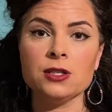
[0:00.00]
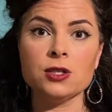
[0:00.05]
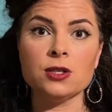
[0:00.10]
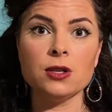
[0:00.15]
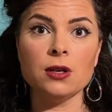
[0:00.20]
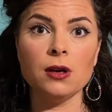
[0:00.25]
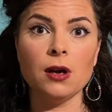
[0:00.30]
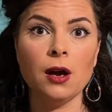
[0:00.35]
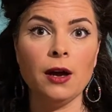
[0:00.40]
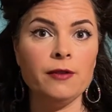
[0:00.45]

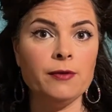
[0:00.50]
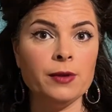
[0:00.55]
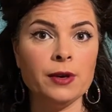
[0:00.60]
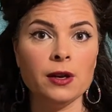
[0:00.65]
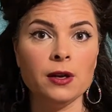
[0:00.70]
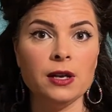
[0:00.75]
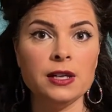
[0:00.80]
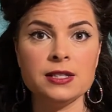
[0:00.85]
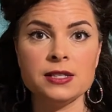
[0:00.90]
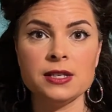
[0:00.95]
I've
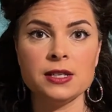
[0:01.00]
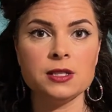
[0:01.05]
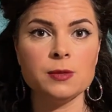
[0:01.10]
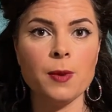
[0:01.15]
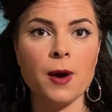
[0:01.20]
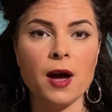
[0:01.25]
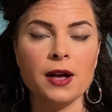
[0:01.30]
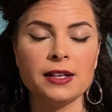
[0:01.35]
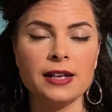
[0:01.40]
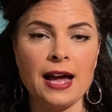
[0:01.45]
been listening to
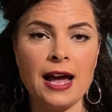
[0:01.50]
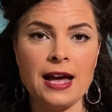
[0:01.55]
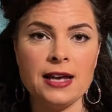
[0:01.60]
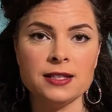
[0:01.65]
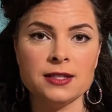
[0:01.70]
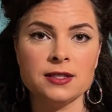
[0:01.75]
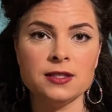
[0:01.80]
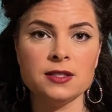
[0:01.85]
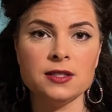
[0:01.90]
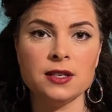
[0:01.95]

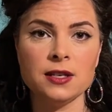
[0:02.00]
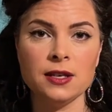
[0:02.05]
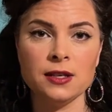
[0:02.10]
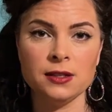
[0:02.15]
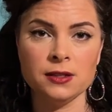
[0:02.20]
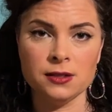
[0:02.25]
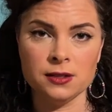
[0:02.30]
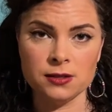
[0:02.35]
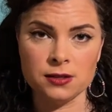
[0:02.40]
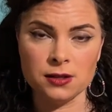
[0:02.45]
podcasts
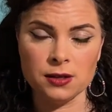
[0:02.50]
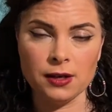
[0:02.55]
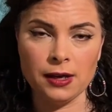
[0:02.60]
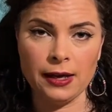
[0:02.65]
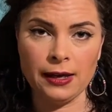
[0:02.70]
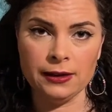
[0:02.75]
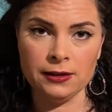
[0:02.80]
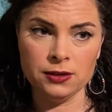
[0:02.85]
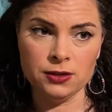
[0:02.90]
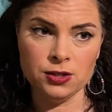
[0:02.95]
and
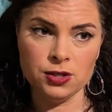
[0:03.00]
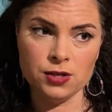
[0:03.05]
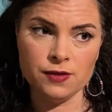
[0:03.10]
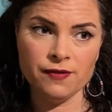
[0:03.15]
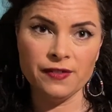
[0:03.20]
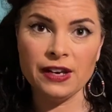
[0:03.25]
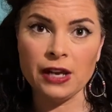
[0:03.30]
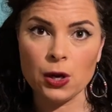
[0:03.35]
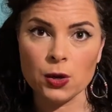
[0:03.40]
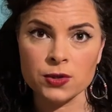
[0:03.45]

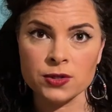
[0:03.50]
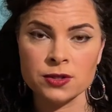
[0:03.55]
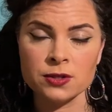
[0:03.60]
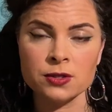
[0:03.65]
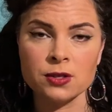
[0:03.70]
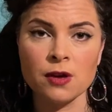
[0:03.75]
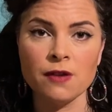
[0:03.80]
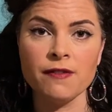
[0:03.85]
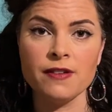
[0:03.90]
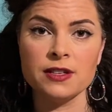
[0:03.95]
videos and
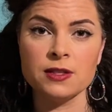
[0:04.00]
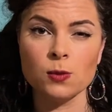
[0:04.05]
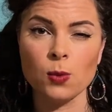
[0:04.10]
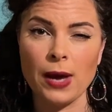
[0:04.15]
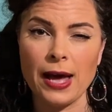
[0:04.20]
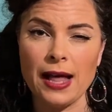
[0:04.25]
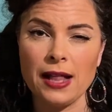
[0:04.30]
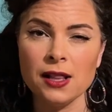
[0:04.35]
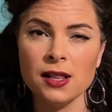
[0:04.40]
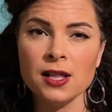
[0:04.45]
stuff as
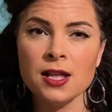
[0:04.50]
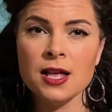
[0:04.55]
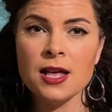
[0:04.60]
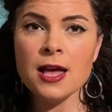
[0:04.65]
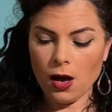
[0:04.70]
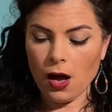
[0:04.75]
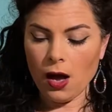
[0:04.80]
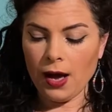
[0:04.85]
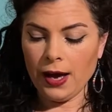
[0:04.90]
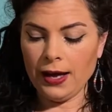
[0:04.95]
well.
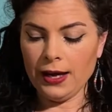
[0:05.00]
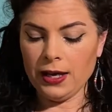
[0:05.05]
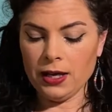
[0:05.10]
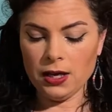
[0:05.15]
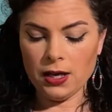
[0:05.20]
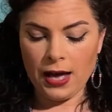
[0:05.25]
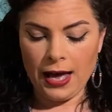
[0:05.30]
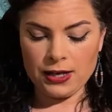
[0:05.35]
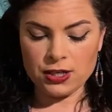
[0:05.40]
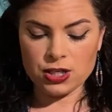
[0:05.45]
I
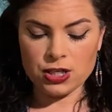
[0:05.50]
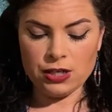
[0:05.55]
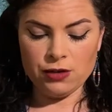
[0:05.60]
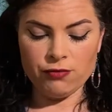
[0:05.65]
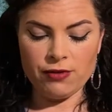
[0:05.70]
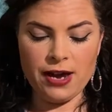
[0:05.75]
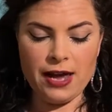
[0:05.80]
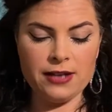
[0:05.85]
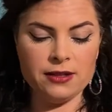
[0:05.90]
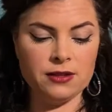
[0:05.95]
actually
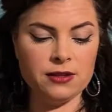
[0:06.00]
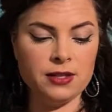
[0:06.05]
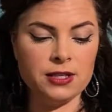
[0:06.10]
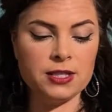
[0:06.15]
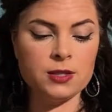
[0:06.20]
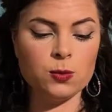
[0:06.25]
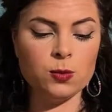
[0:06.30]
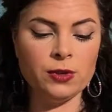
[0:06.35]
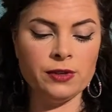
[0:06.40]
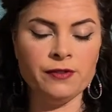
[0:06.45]
read
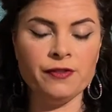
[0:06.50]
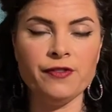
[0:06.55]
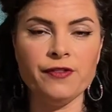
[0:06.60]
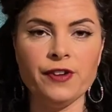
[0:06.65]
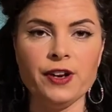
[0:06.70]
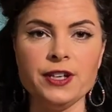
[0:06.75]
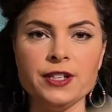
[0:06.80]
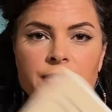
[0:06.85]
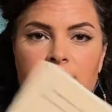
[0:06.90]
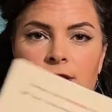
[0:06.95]
this one
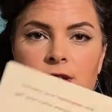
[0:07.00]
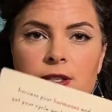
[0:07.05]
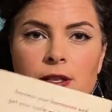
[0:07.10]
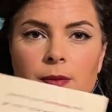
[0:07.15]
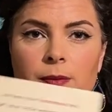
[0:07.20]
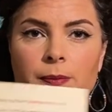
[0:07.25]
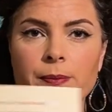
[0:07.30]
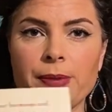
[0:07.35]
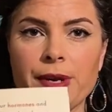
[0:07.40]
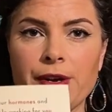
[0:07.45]
first,
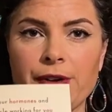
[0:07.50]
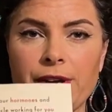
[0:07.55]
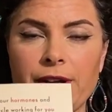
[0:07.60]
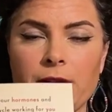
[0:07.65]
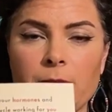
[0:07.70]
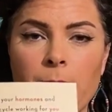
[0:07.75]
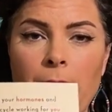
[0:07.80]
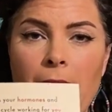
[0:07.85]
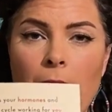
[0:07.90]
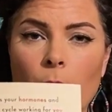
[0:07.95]

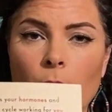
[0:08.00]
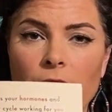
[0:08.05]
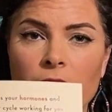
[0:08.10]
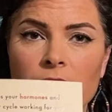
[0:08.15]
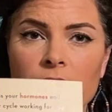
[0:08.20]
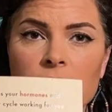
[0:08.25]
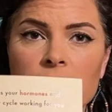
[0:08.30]
Period Power.